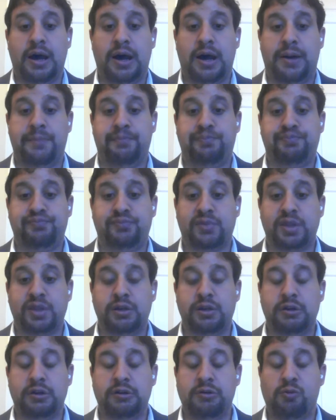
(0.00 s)

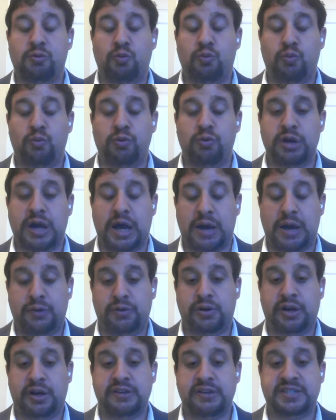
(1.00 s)
I
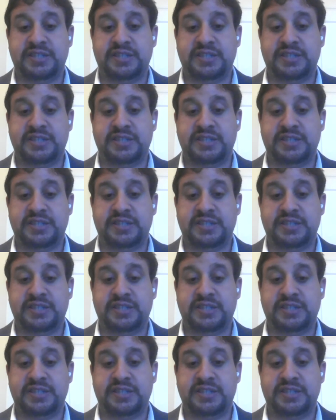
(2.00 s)
would